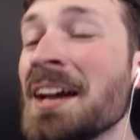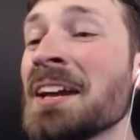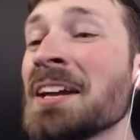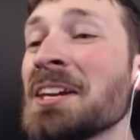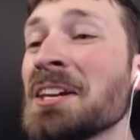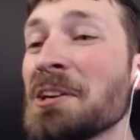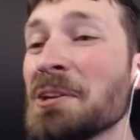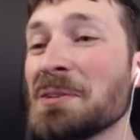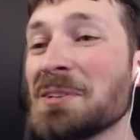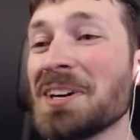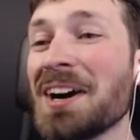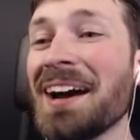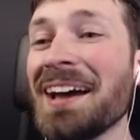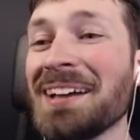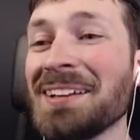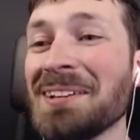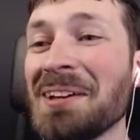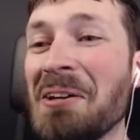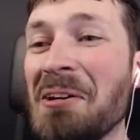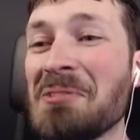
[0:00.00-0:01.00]
You die
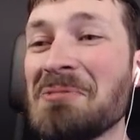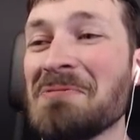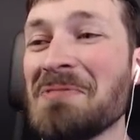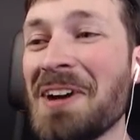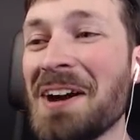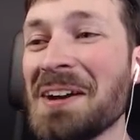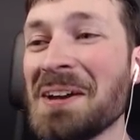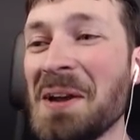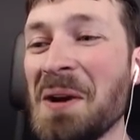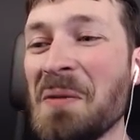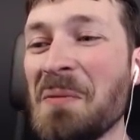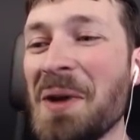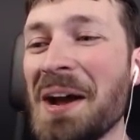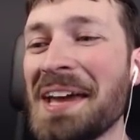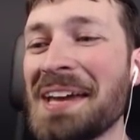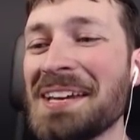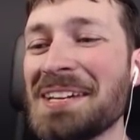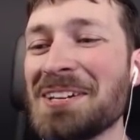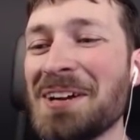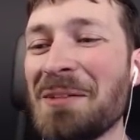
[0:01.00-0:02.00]
alone rotting
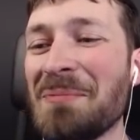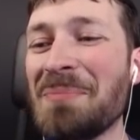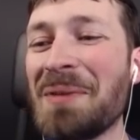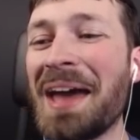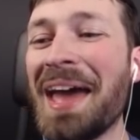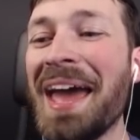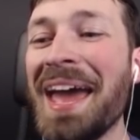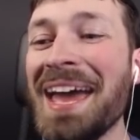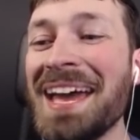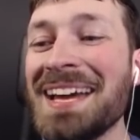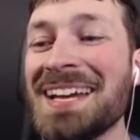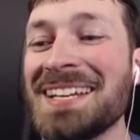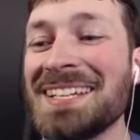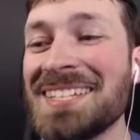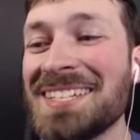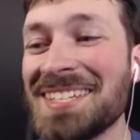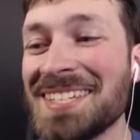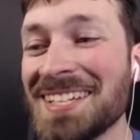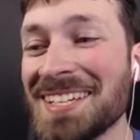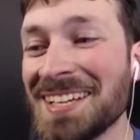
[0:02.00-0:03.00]
away in your
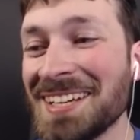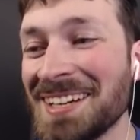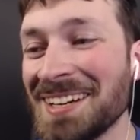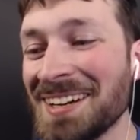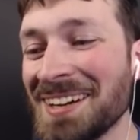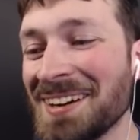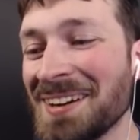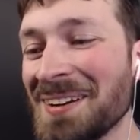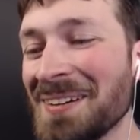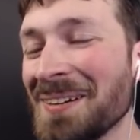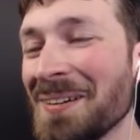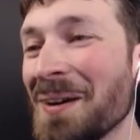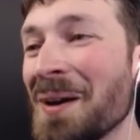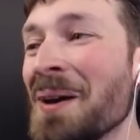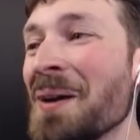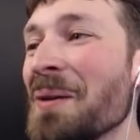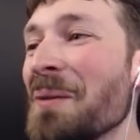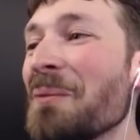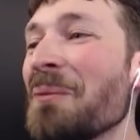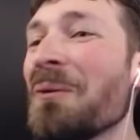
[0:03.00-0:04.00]
bed.
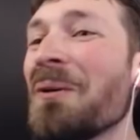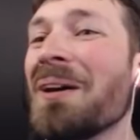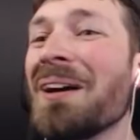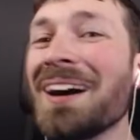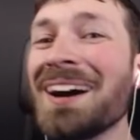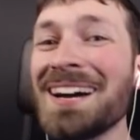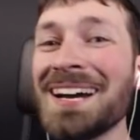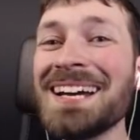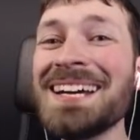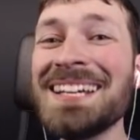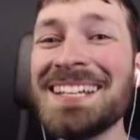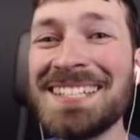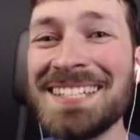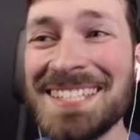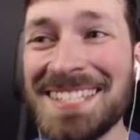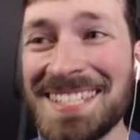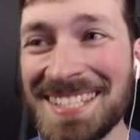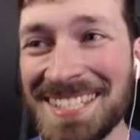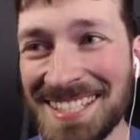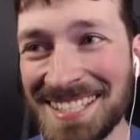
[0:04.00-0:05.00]

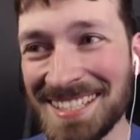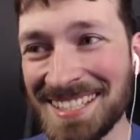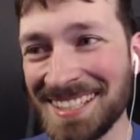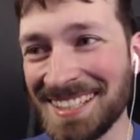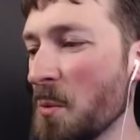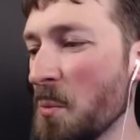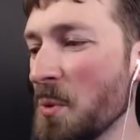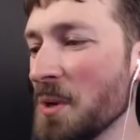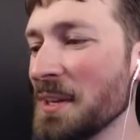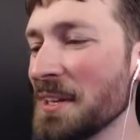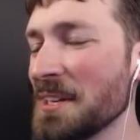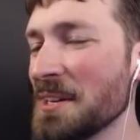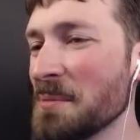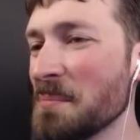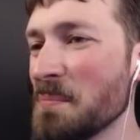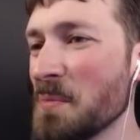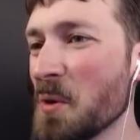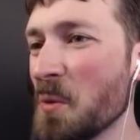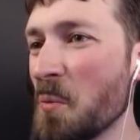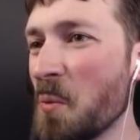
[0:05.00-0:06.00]
What?
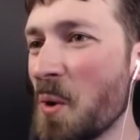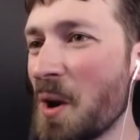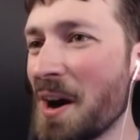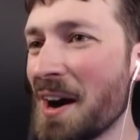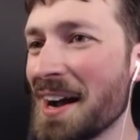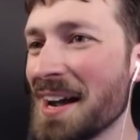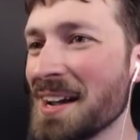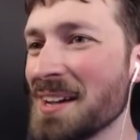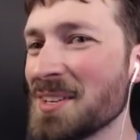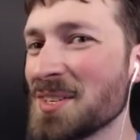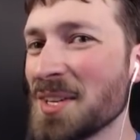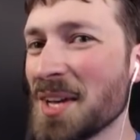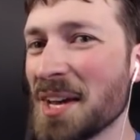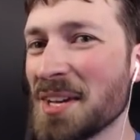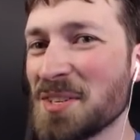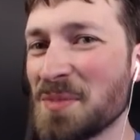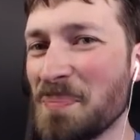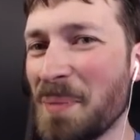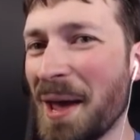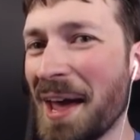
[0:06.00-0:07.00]
William the Wise
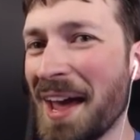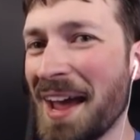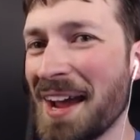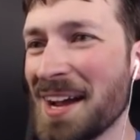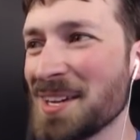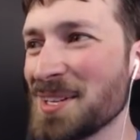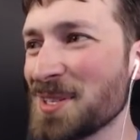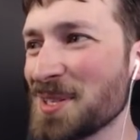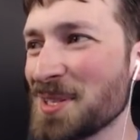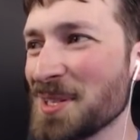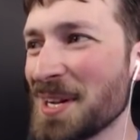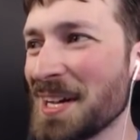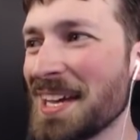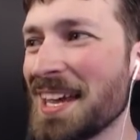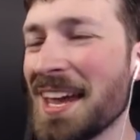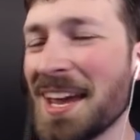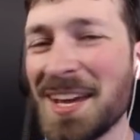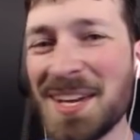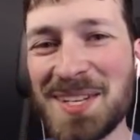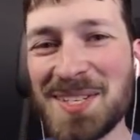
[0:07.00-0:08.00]
has passed, I
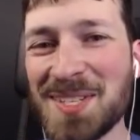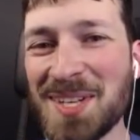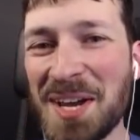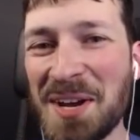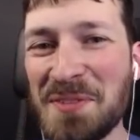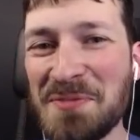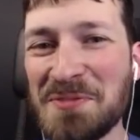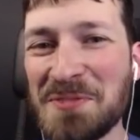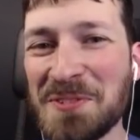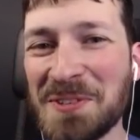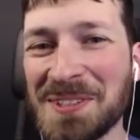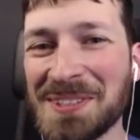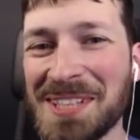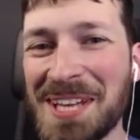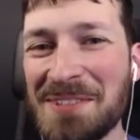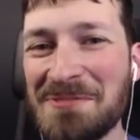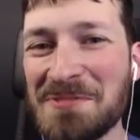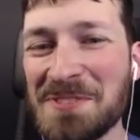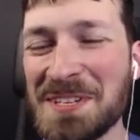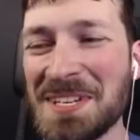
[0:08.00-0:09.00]
guess, after
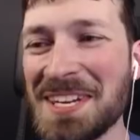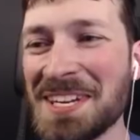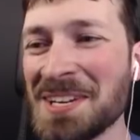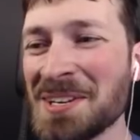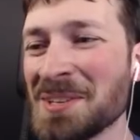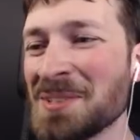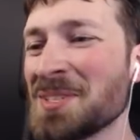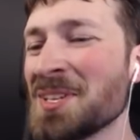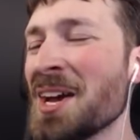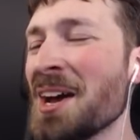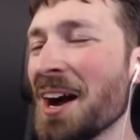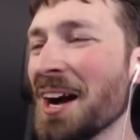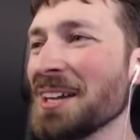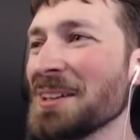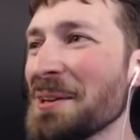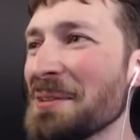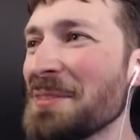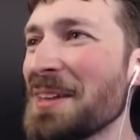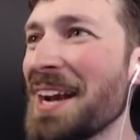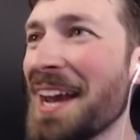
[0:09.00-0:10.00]
eleven years. I
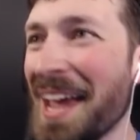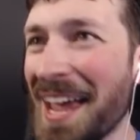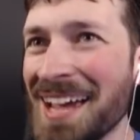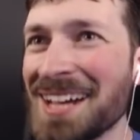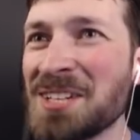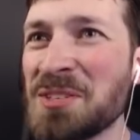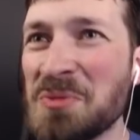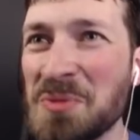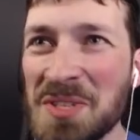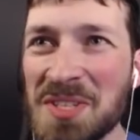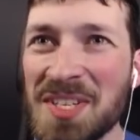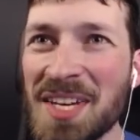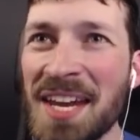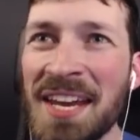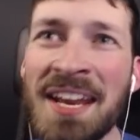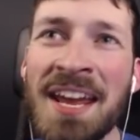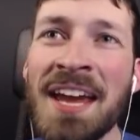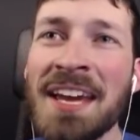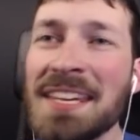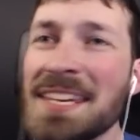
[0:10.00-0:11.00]
love that I actually
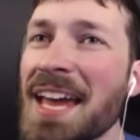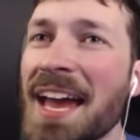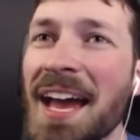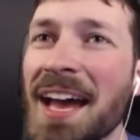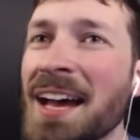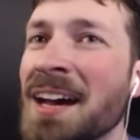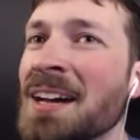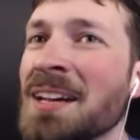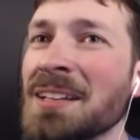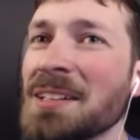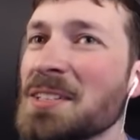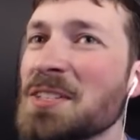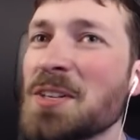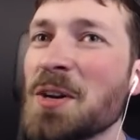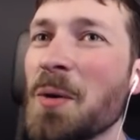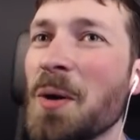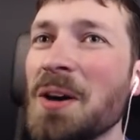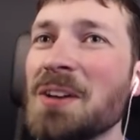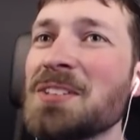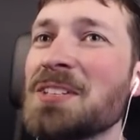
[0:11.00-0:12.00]
said, yeah, let's
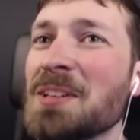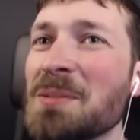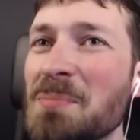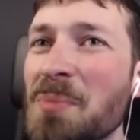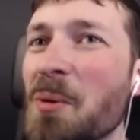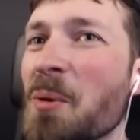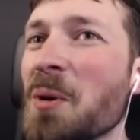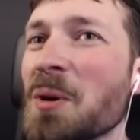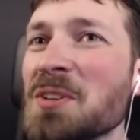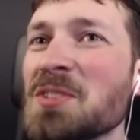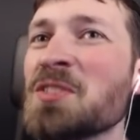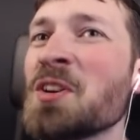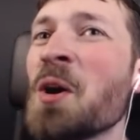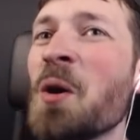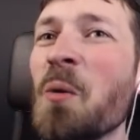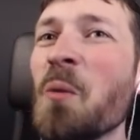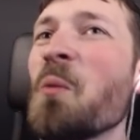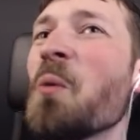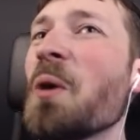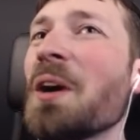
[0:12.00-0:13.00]
go hunting boars.
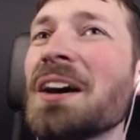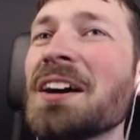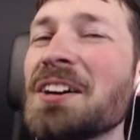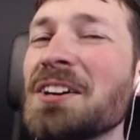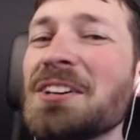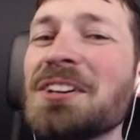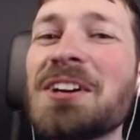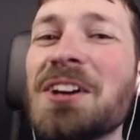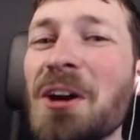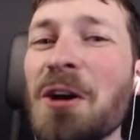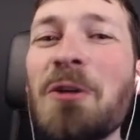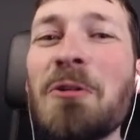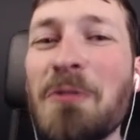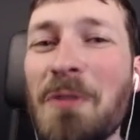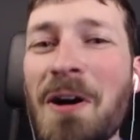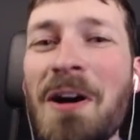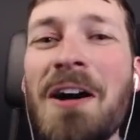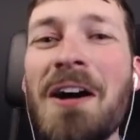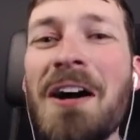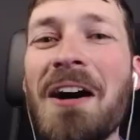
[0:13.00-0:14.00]
What could go
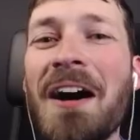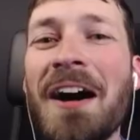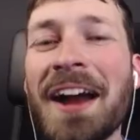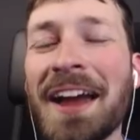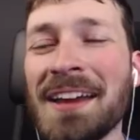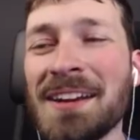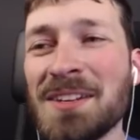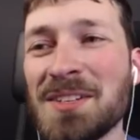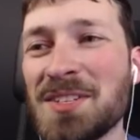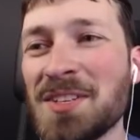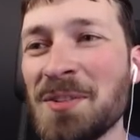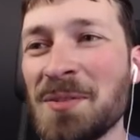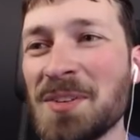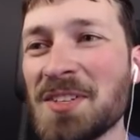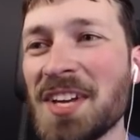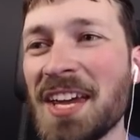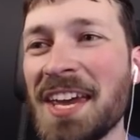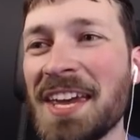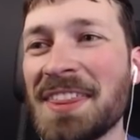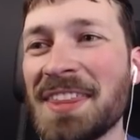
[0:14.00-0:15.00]
wrong? And as soon
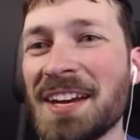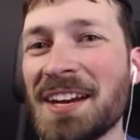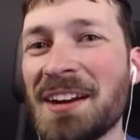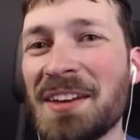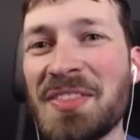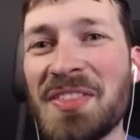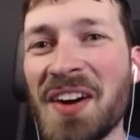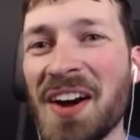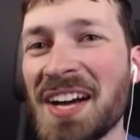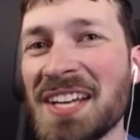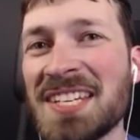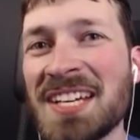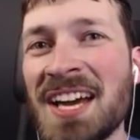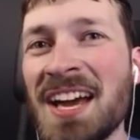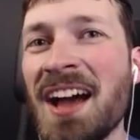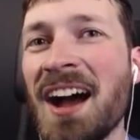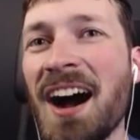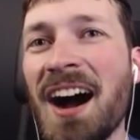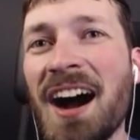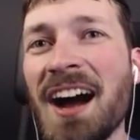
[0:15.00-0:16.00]
as I hit that, I thought,
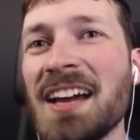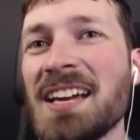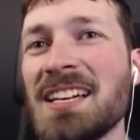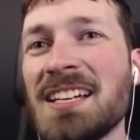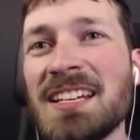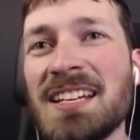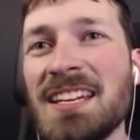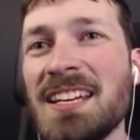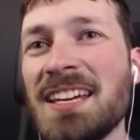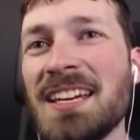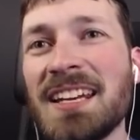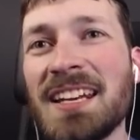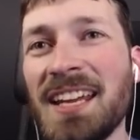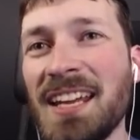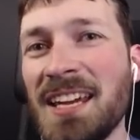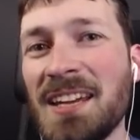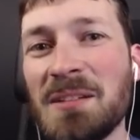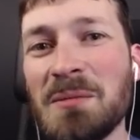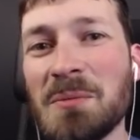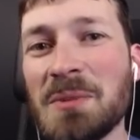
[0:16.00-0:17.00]
I'm gonna
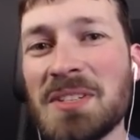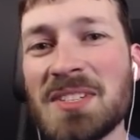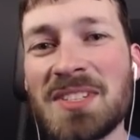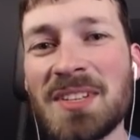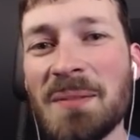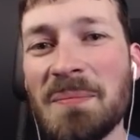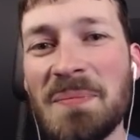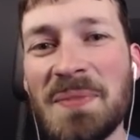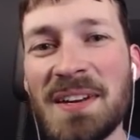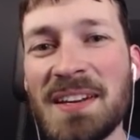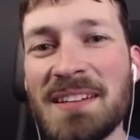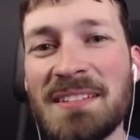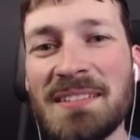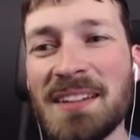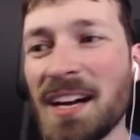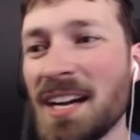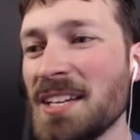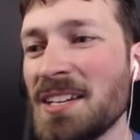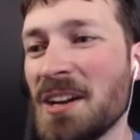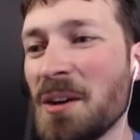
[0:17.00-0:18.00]
get hit with
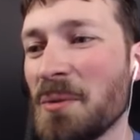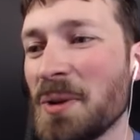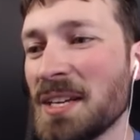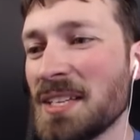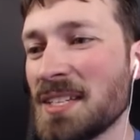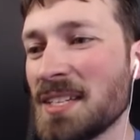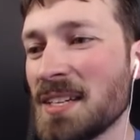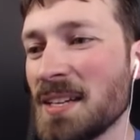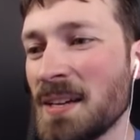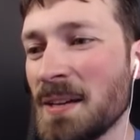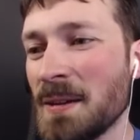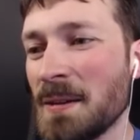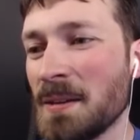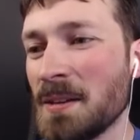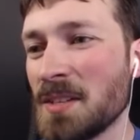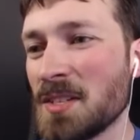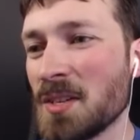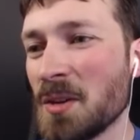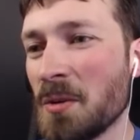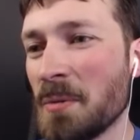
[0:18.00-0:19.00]
something. I know it.
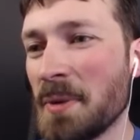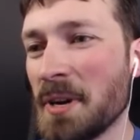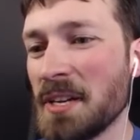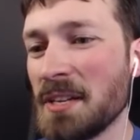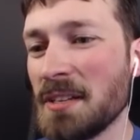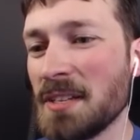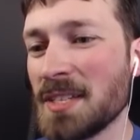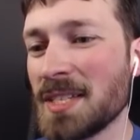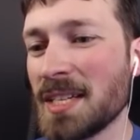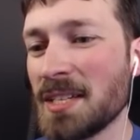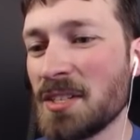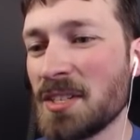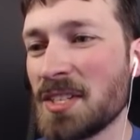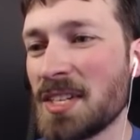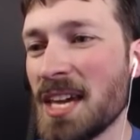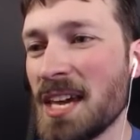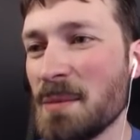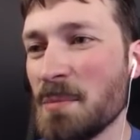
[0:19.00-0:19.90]
So am I, is that just